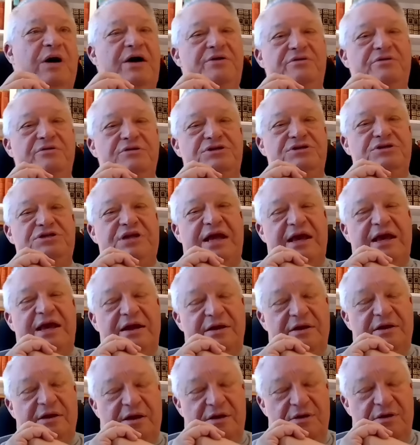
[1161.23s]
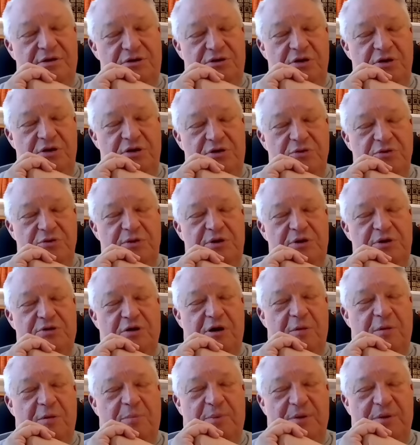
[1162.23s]
understand it, to
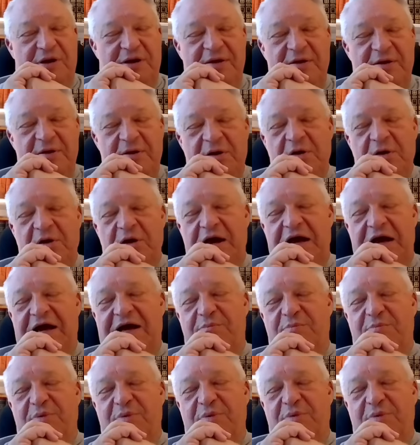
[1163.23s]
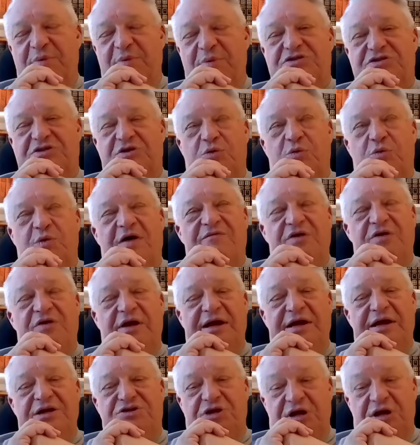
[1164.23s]
interpret it, because the
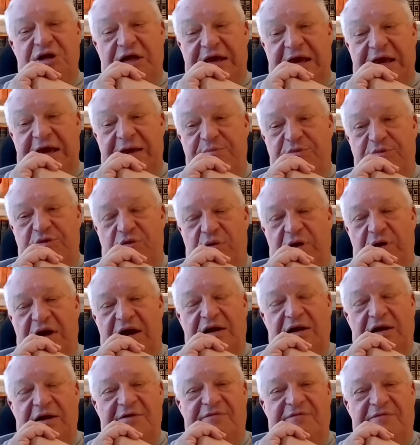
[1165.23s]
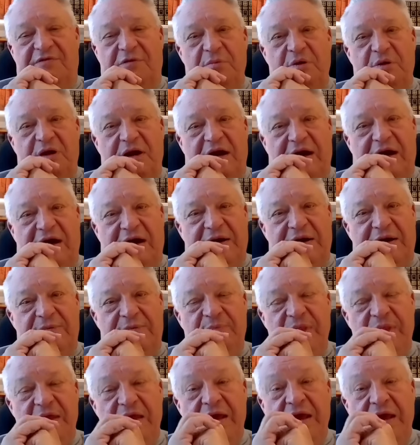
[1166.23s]
revelation came directly from
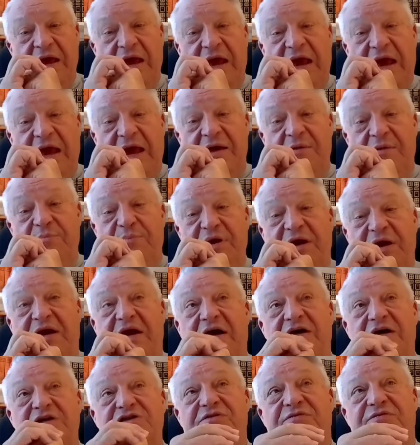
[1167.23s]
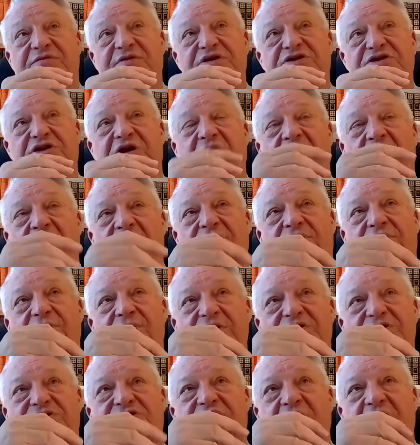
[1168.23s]
God. And because of this
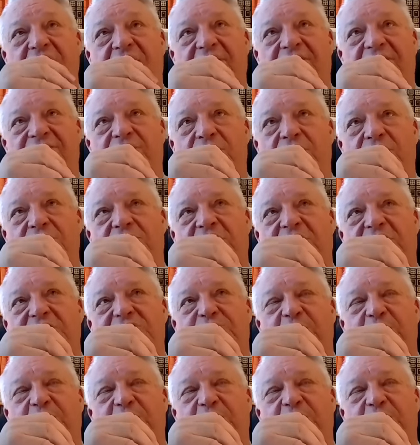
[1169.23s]
characteristic of Old